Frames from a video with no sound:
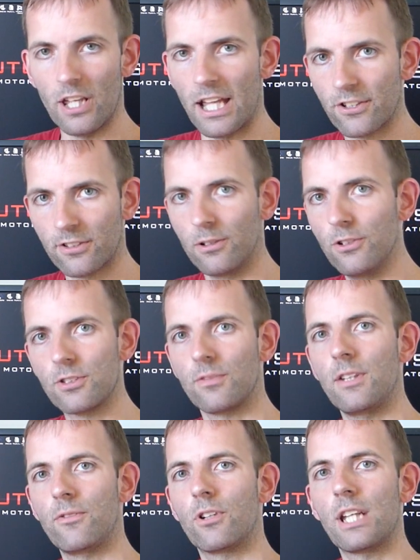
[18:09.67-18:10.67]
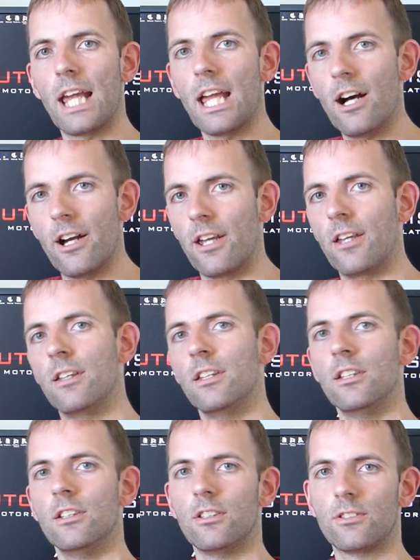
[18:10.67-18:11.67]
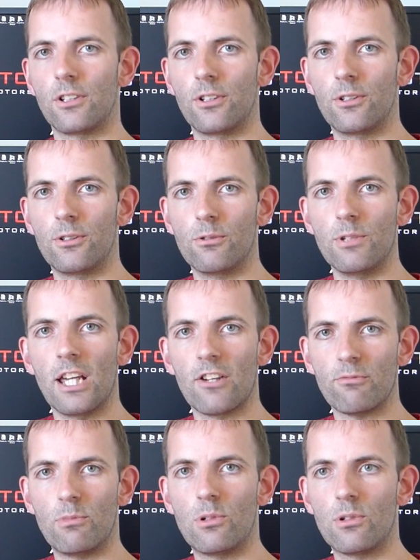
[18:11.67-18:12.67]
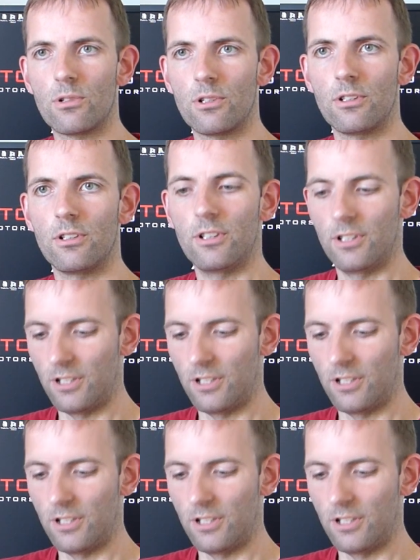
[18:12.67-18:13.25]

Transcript: exclusively for the AI. So we have more